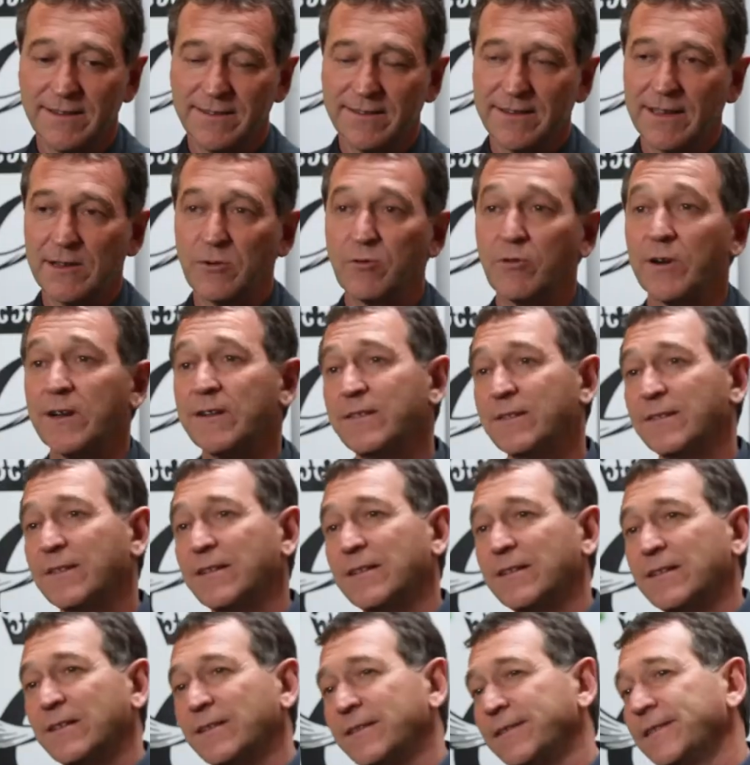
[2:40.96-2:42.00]
sequence
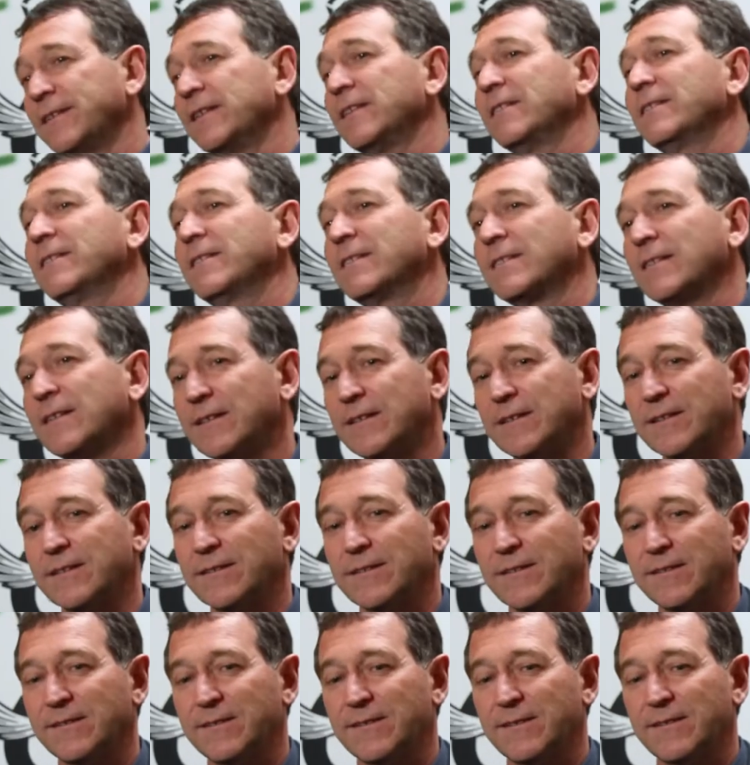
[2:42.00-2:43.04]
this
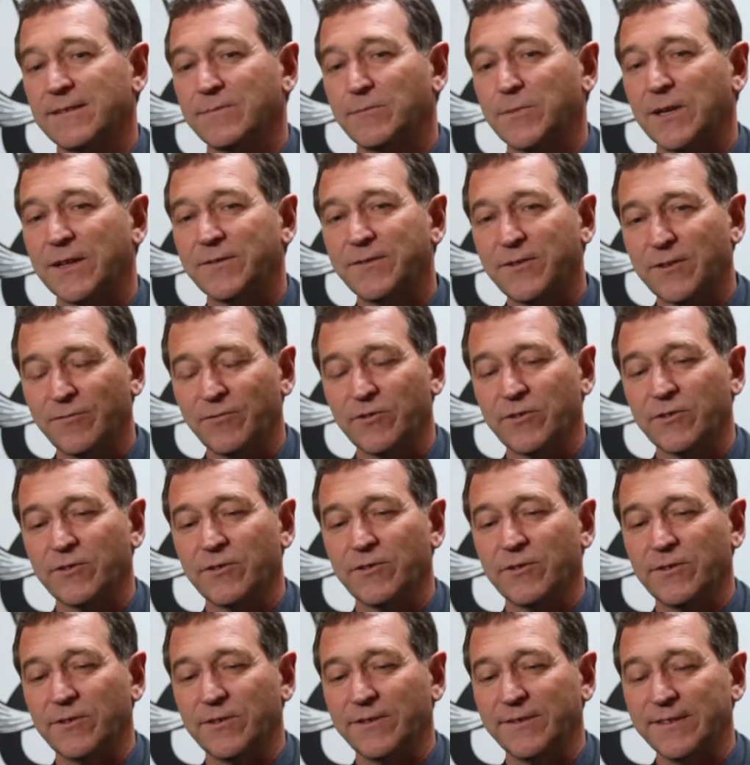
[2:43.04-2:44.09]
part of the
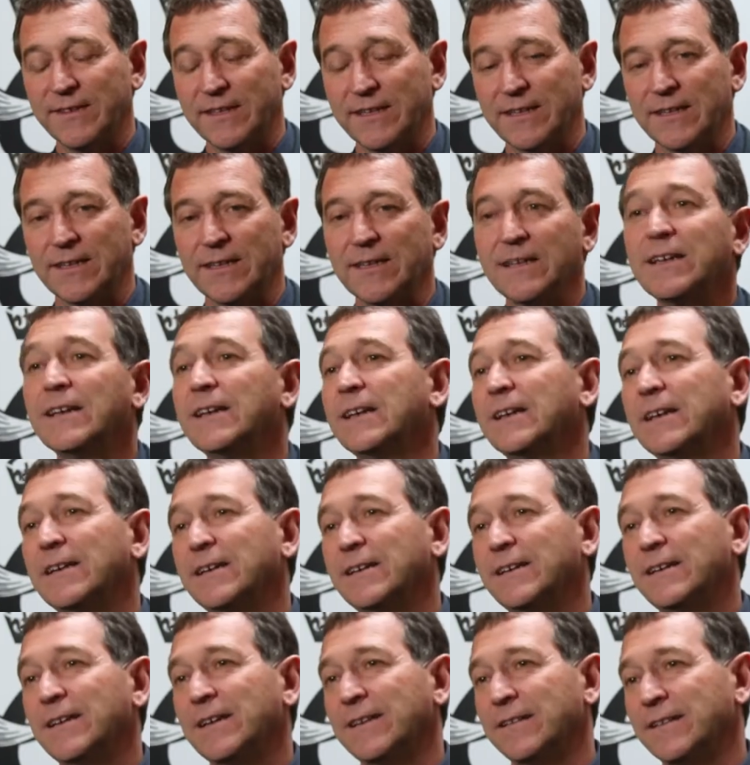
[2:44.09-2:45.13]
DNA
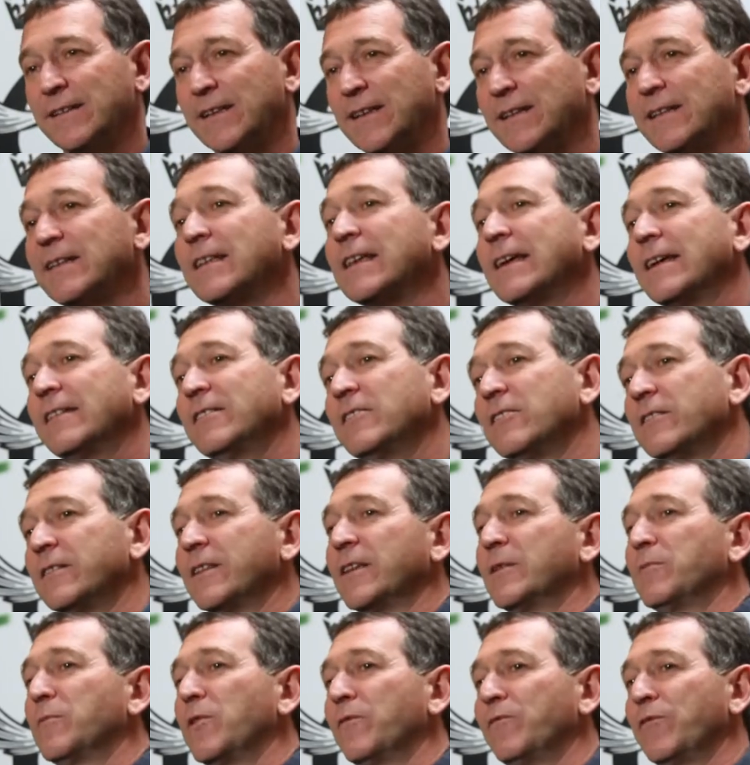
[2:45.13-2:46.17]
and then get the
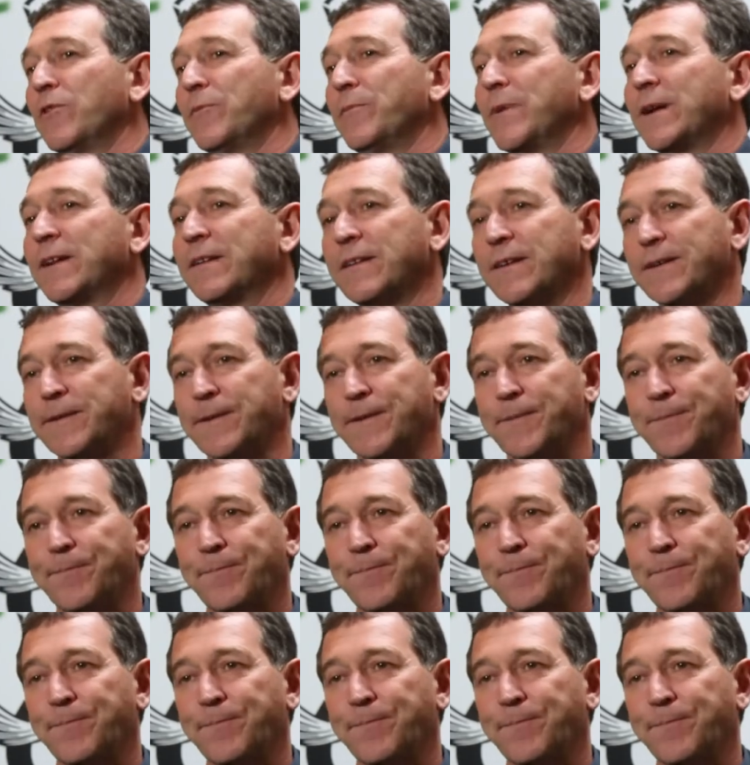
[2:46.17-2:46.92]
name of the bacterium.